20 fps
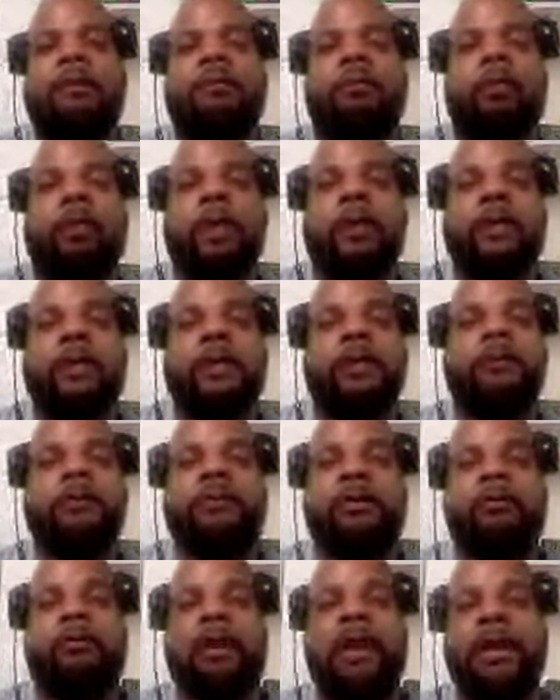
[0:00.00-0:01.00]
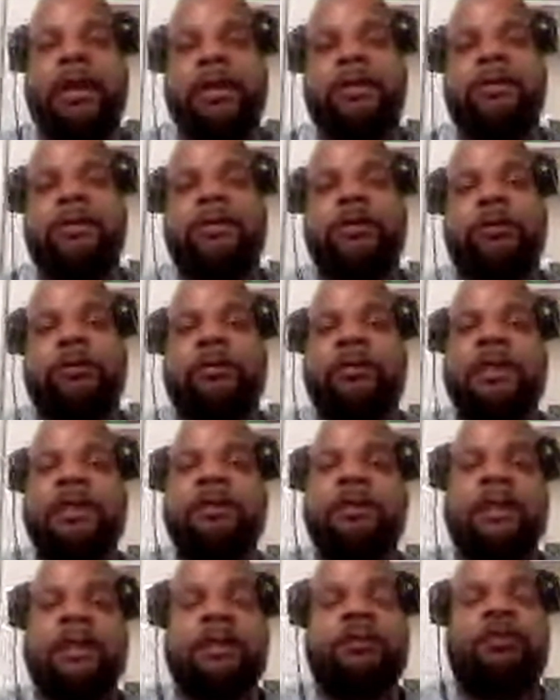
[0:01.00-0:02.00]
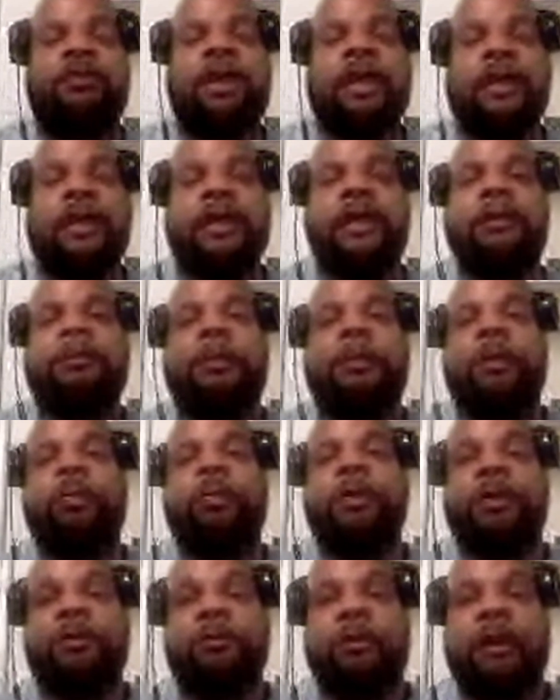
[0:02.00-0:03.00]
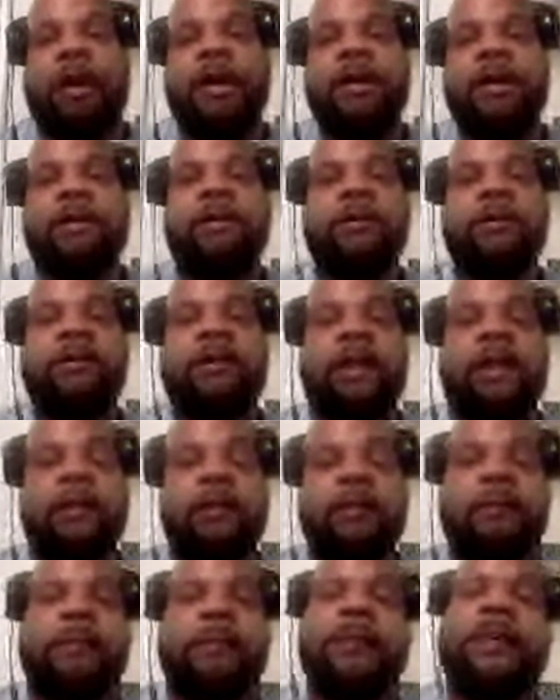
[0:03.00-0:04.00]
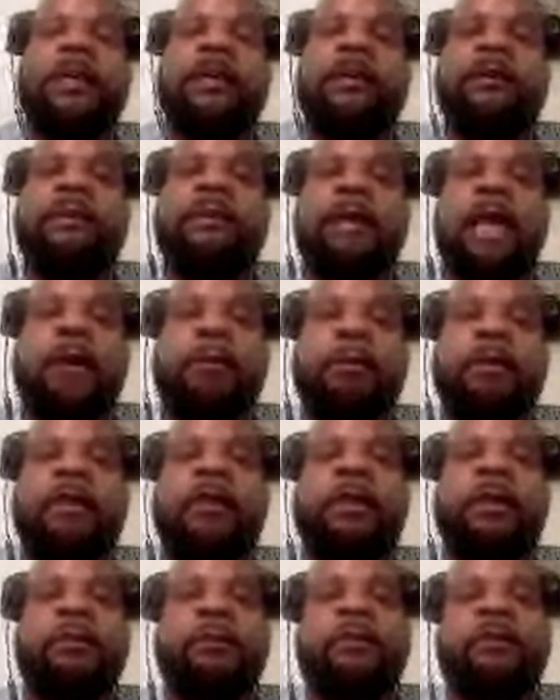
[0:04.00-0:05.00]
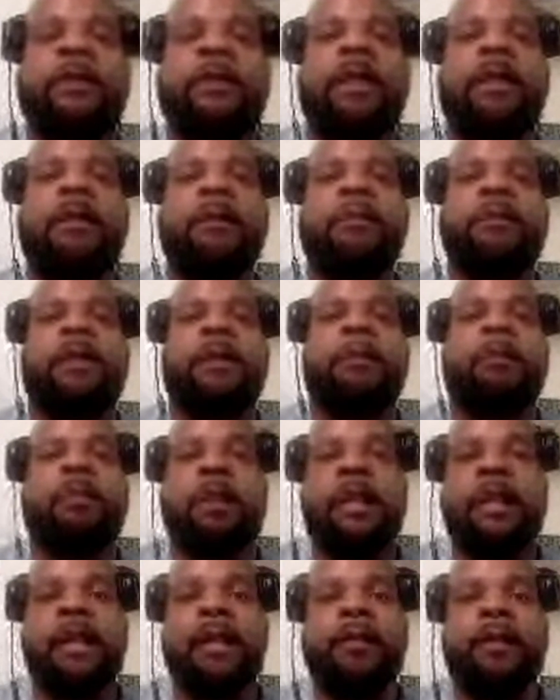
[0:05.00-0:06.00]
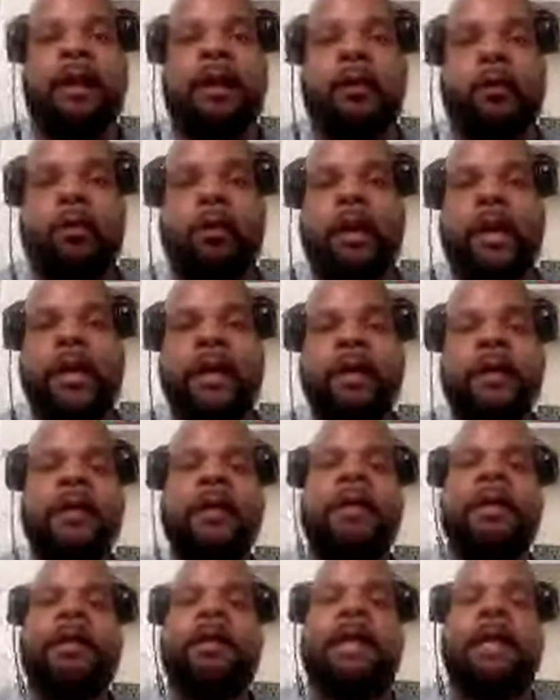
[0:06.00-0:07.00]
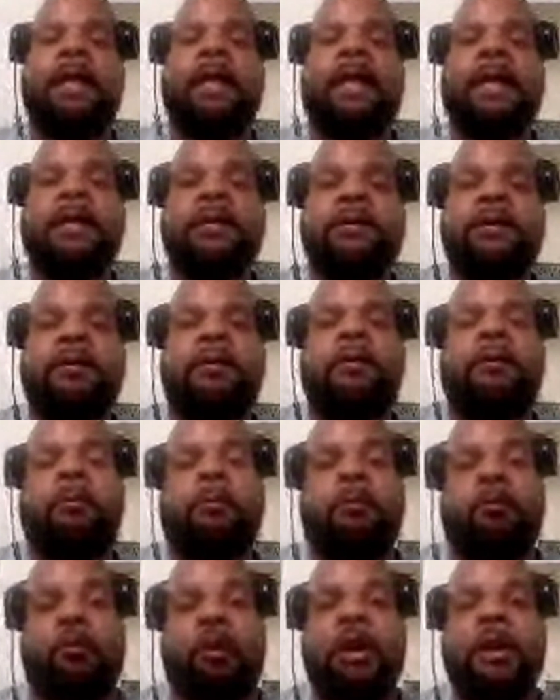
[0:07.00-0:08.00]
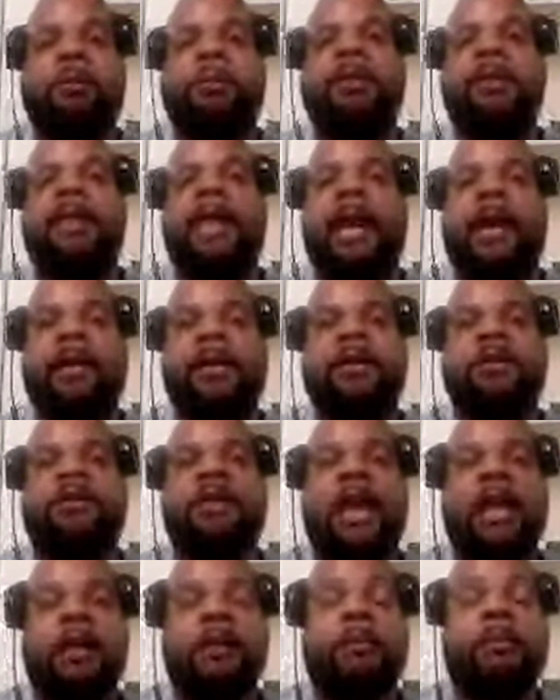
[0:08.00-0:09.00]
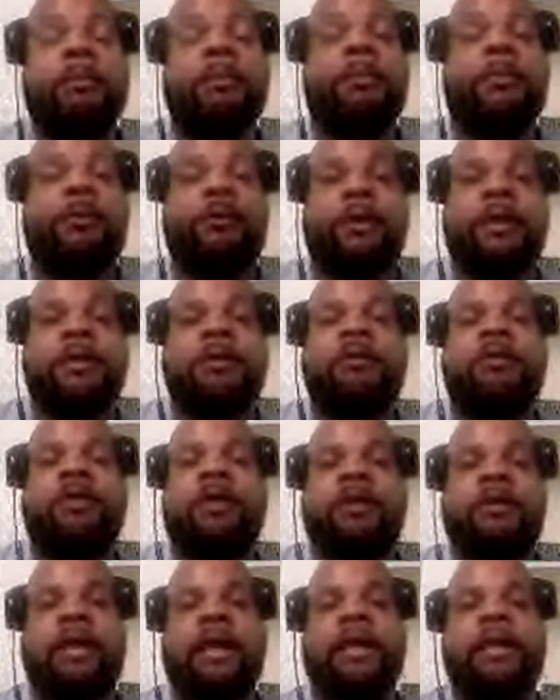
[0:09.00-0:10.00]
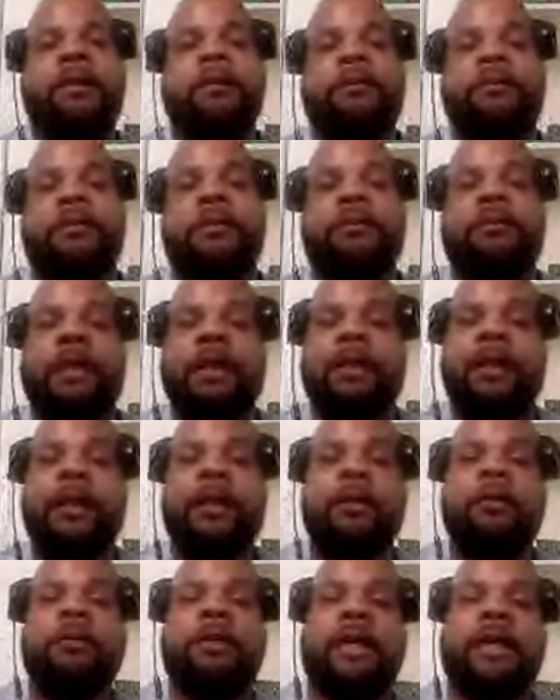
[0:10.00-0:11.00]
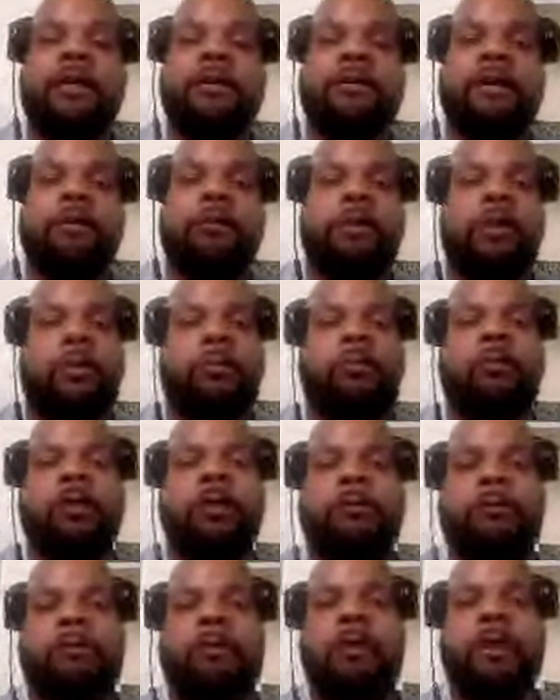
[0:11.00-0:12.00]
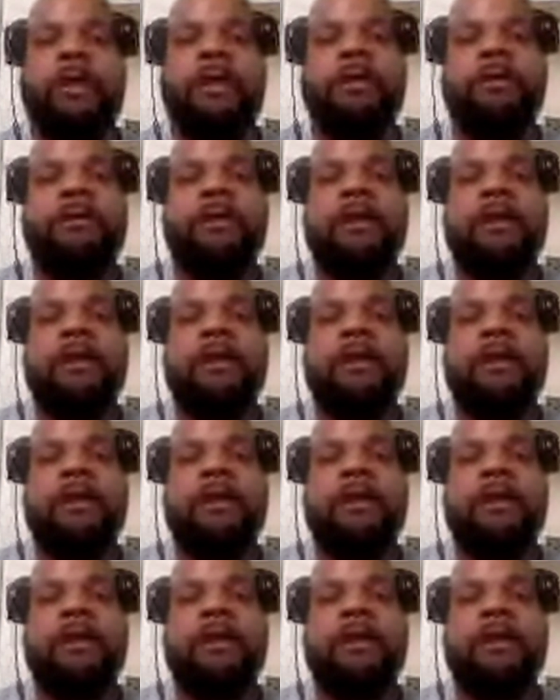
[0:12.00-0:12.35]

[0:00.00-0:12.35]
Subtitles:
of what the Houston Rockets do. Teams like to try to keep up with the Rockets instead of staying within themselves and playing their way. They like to run up and down and jack up the threes just like Houston. So I think OKC with the point fraud